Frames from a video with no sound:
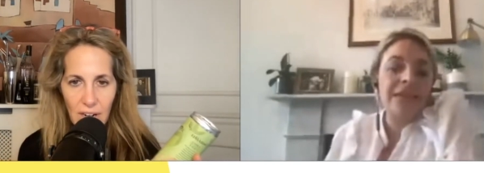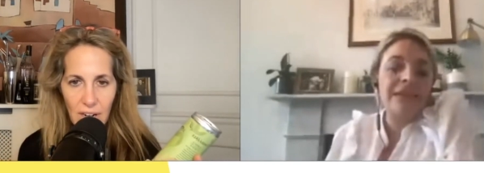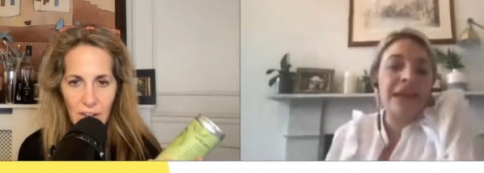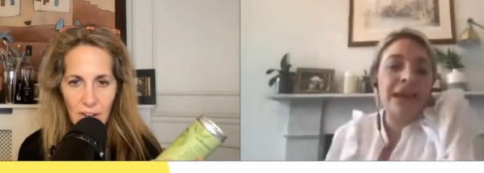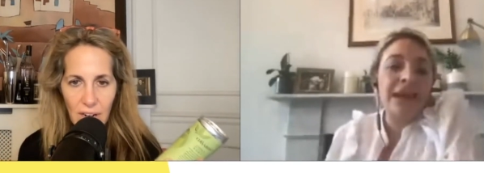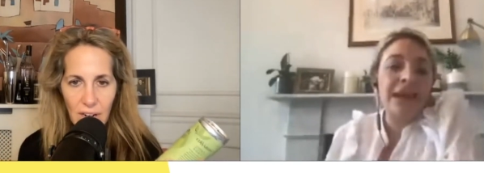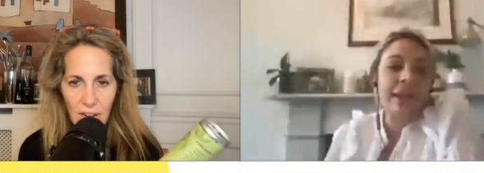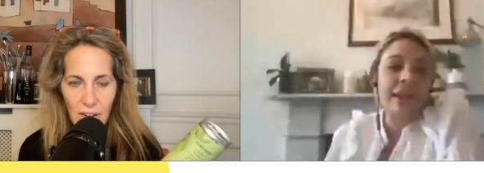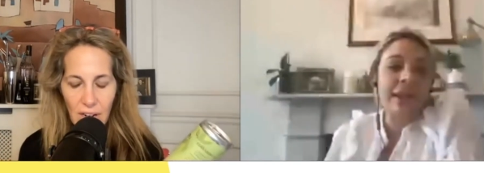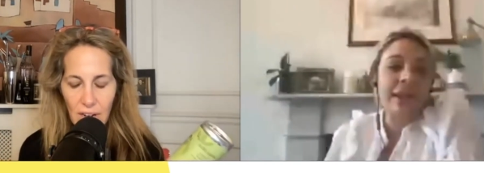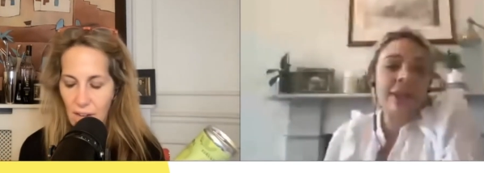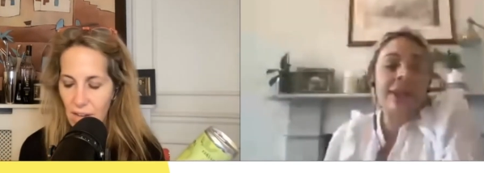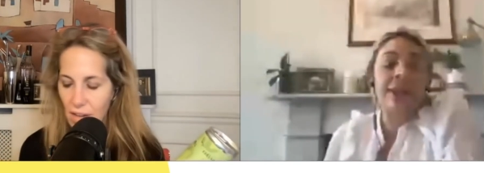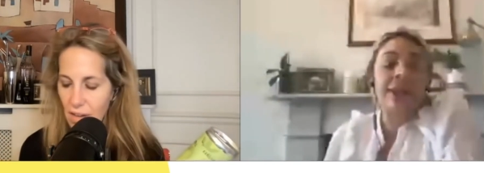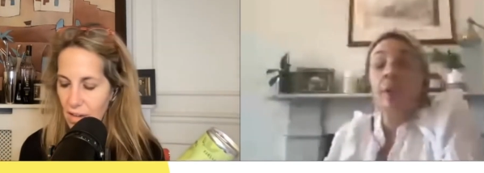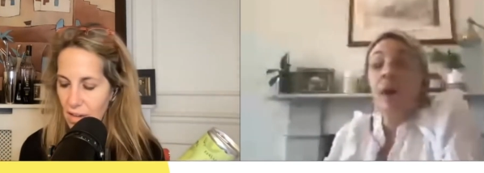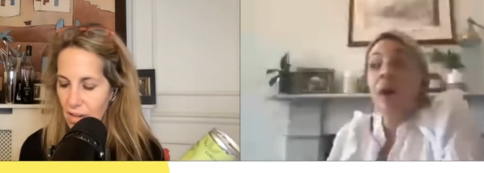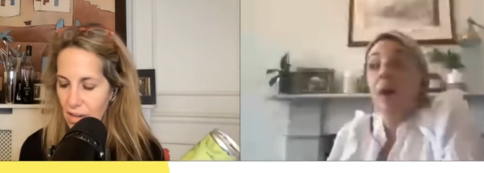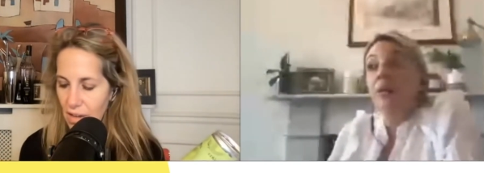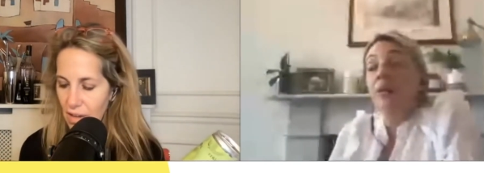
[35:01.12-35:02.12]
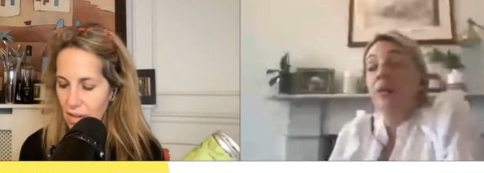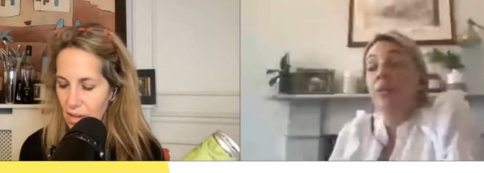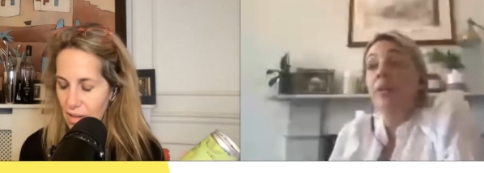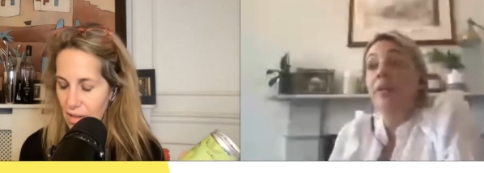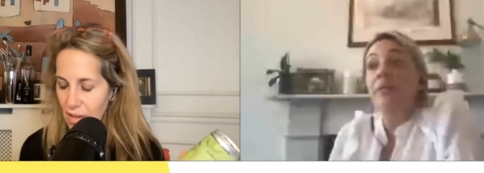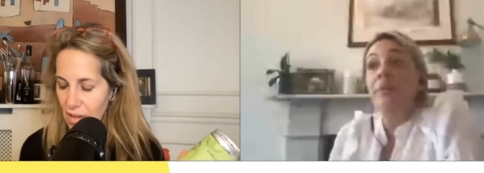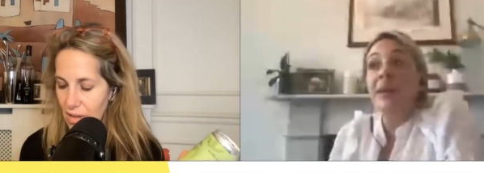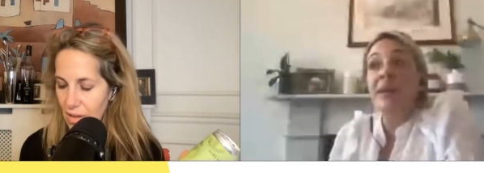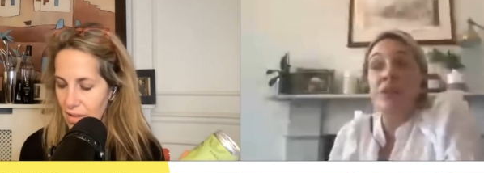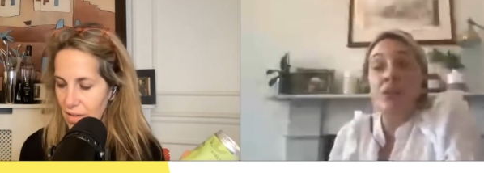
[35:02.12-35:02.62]
Speaker 1: Yeah, the, ca-
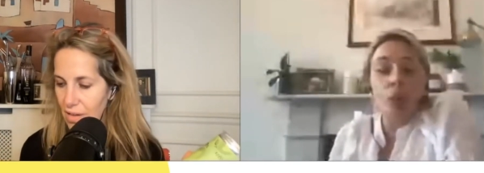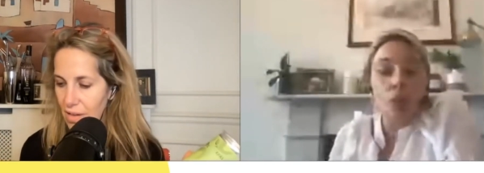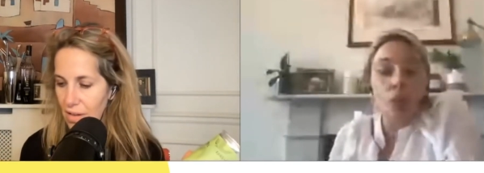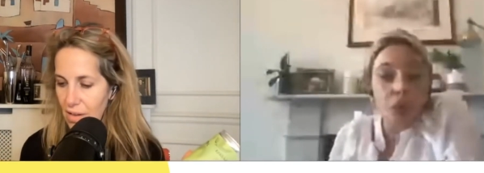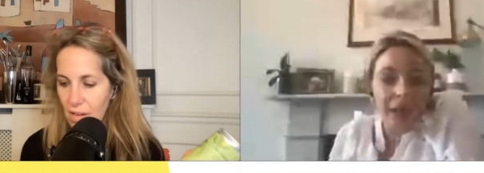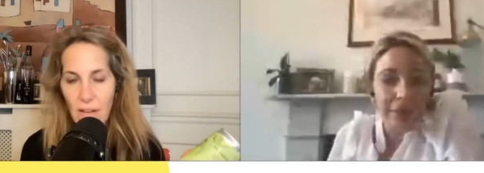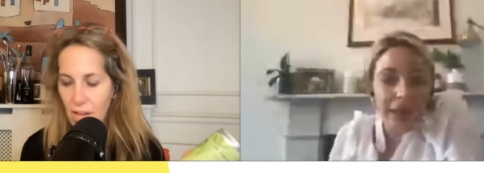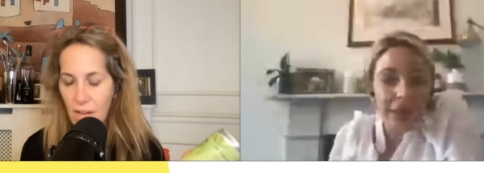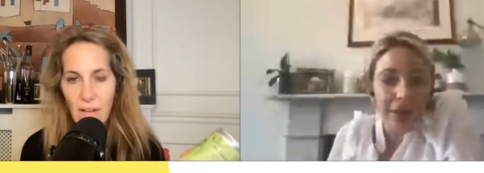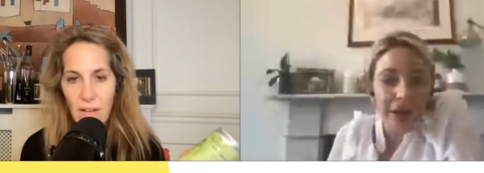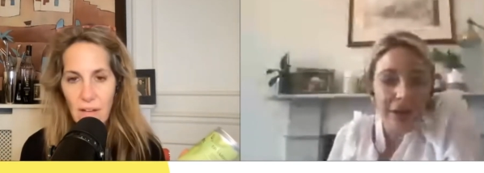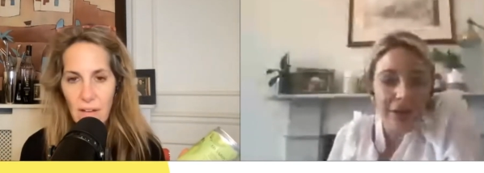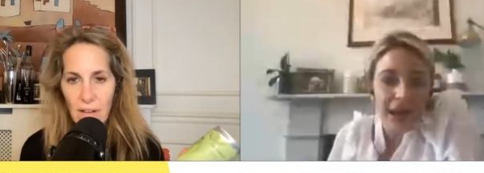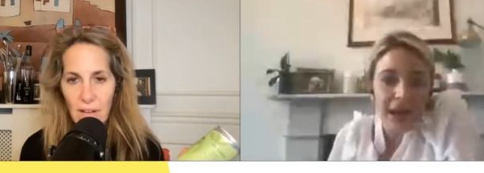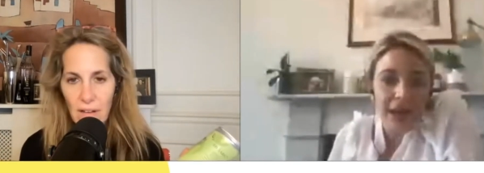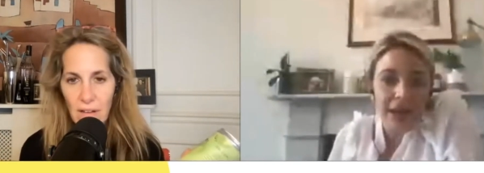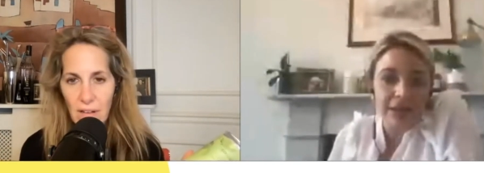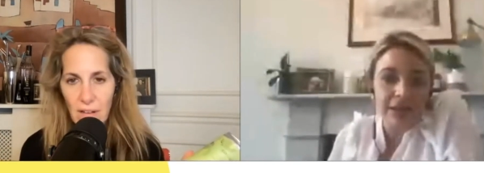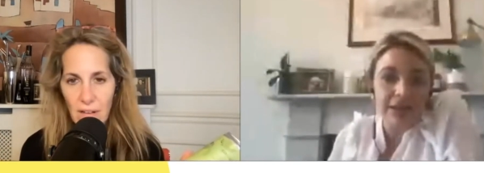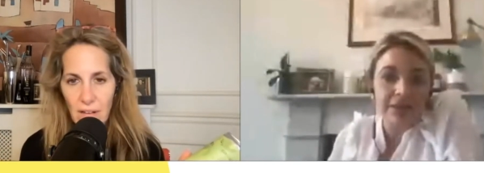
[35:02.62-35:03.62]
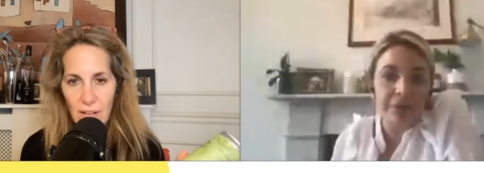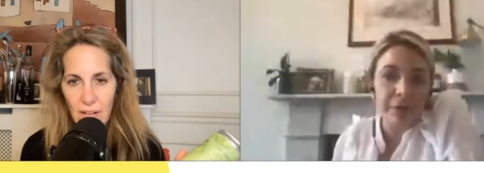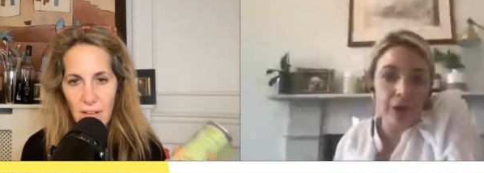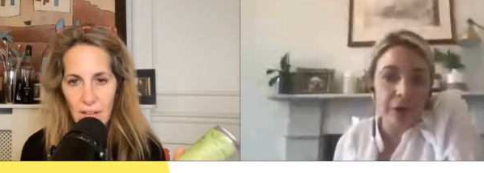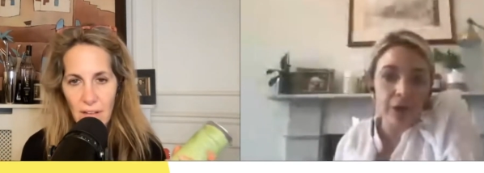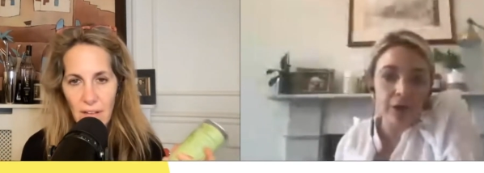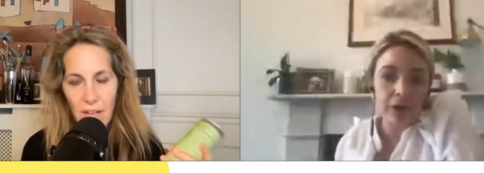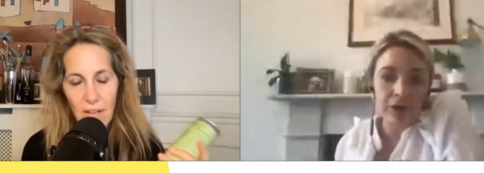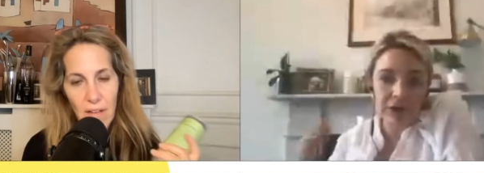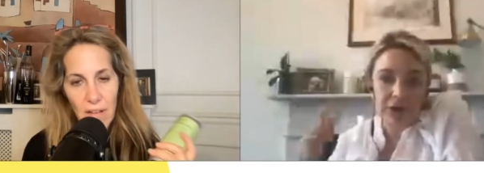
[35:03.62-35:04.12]
well, we've been talking about
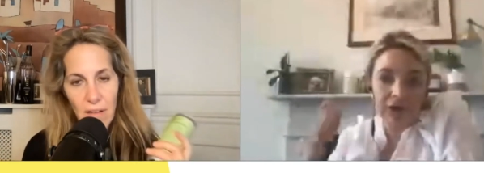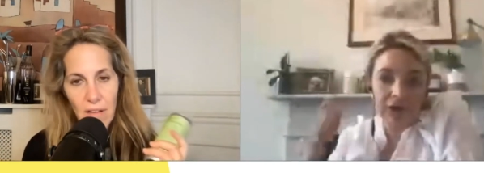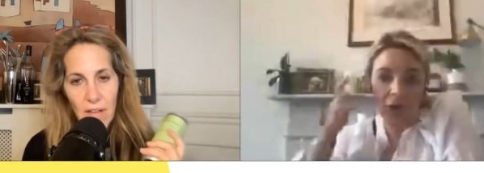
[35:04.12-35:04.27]
cans for a long